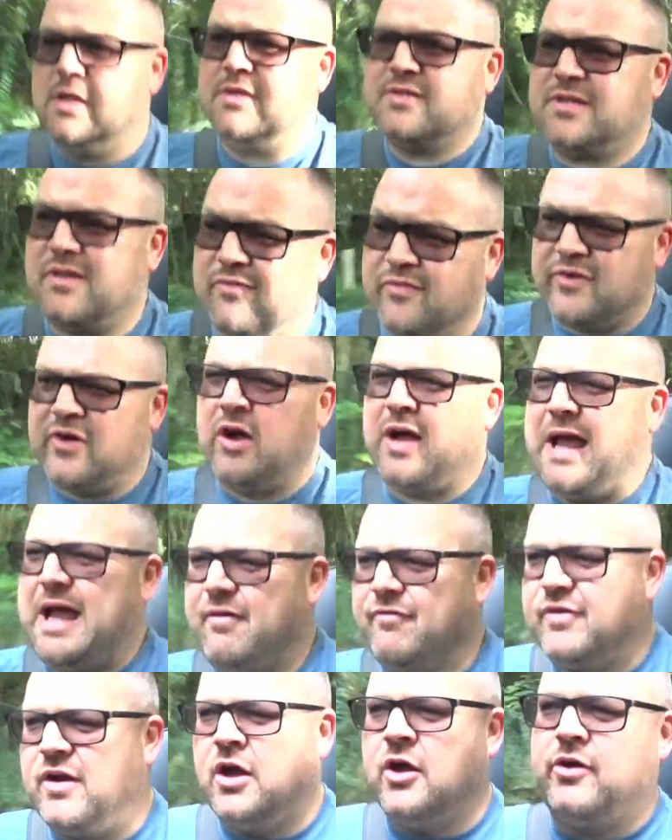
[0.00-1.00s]
Something I
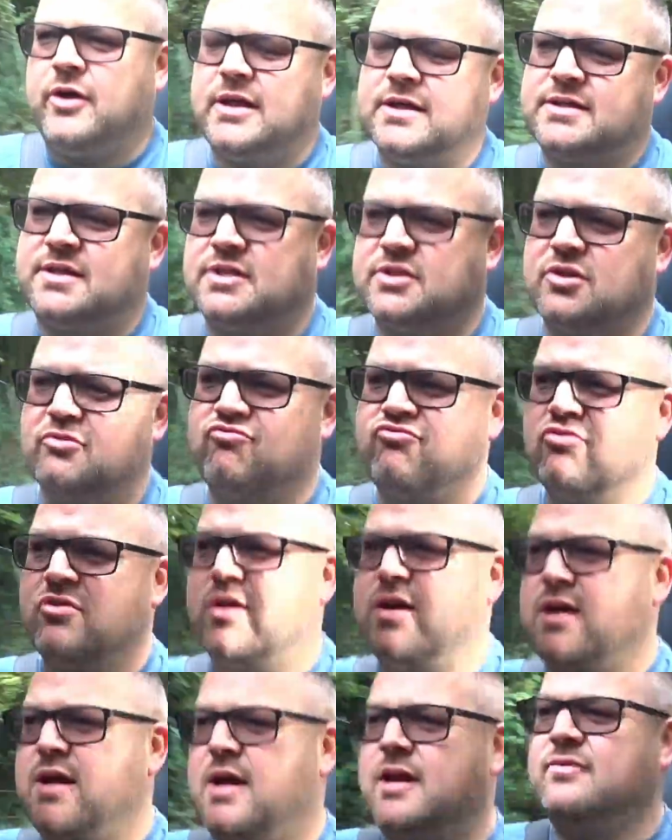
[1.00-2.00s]
have noticed is the
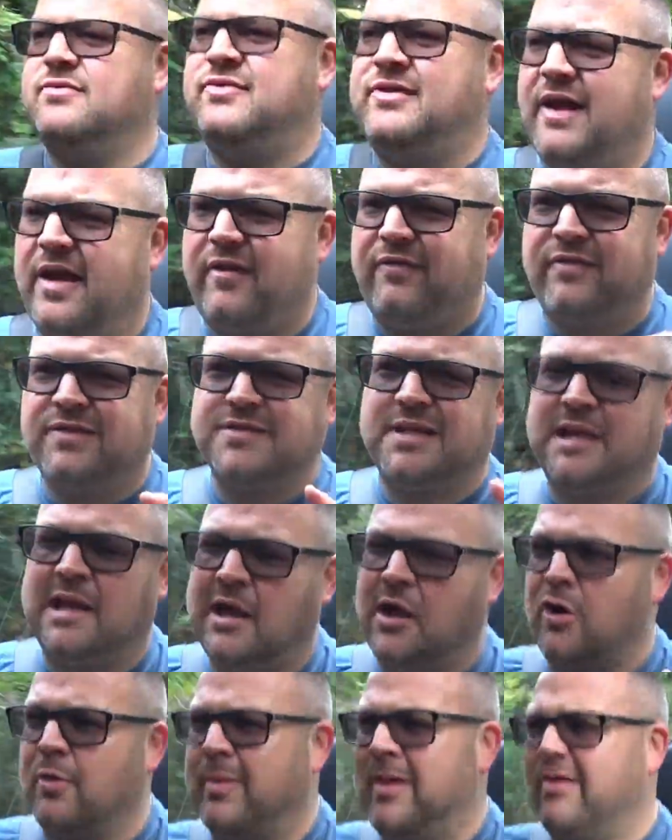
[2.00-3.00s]
rear diff is a
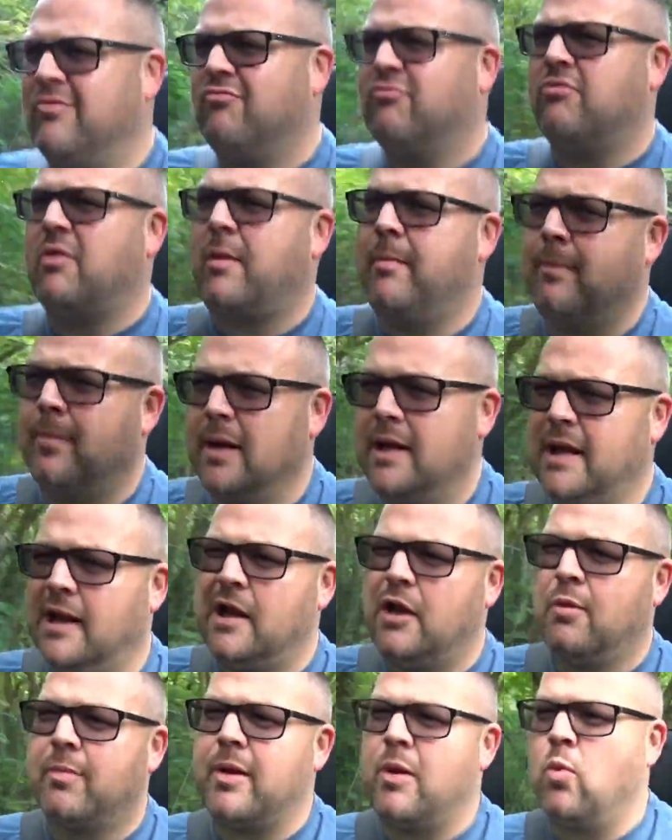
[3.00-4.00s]
little bit rumbly, a
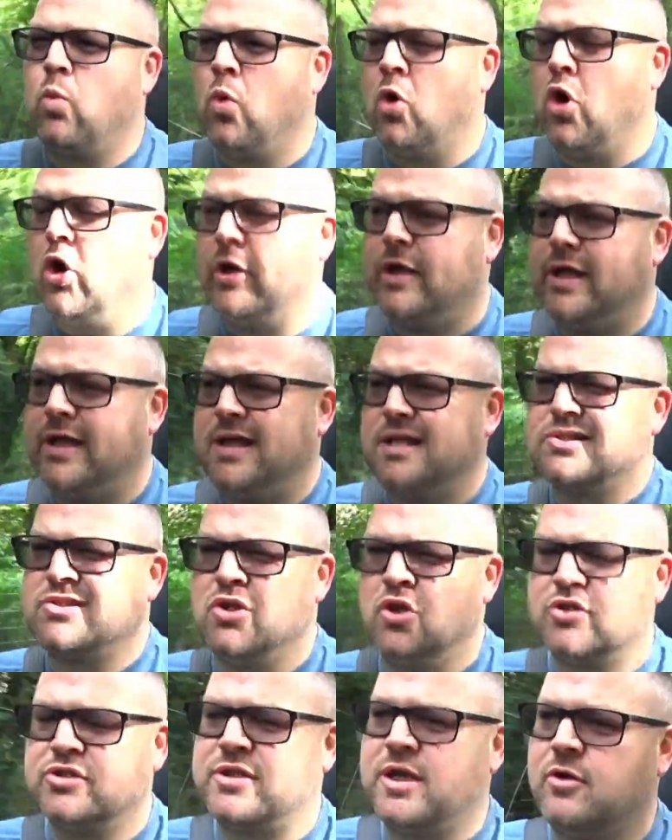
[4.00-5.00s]
little bit whiny. It's
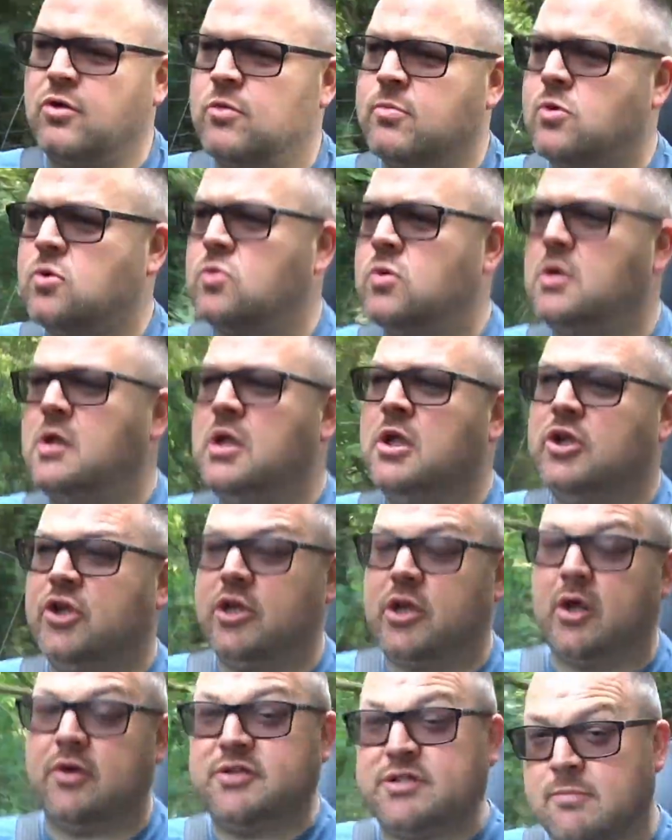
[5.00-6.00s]
not terrible.
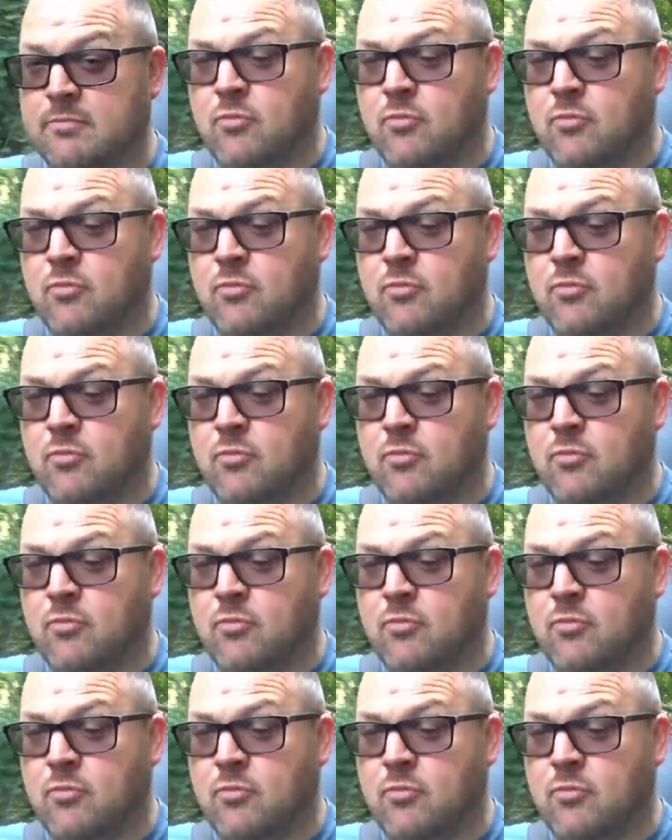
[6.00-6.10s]
You notice it